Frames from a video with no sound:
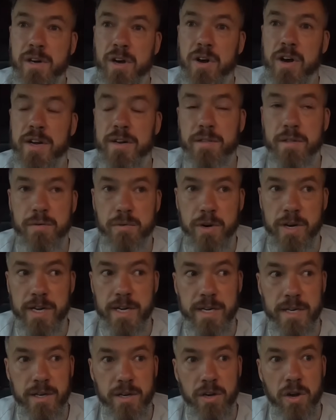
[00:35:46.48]
I had
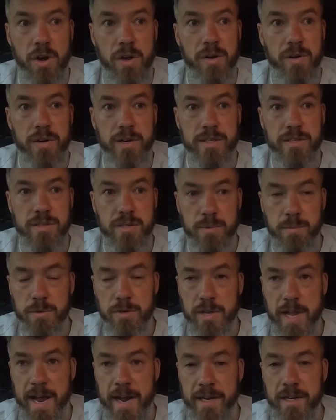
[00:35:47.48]
3 guy lines that
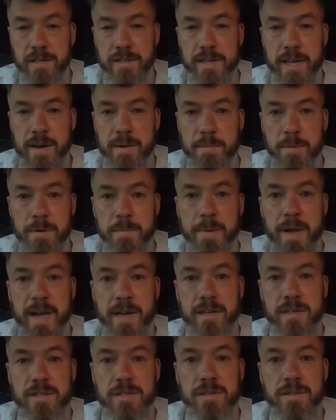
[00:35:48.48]
were anchored down by
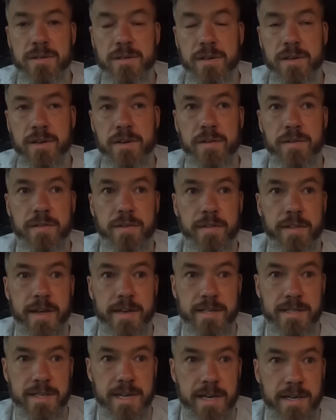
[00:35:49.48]
pegs, and
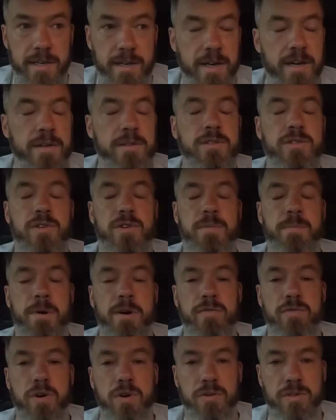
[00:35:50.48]
they stayed, sorry,
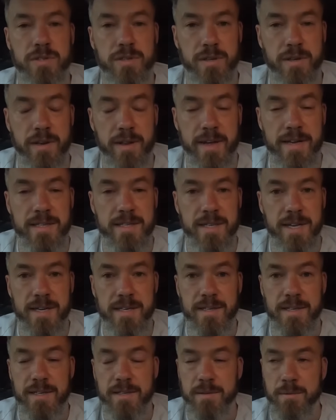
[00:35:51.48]
by rocks, and they
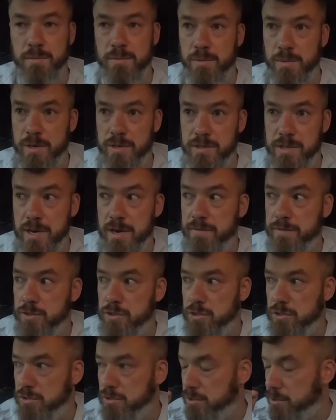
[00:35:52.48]
stayed in, whereas the
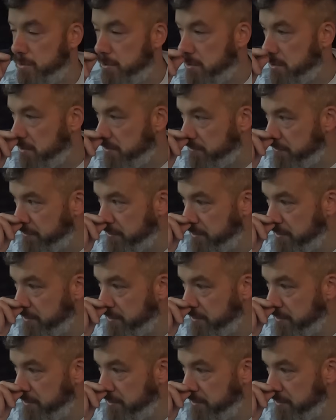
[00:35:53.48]
others just took off.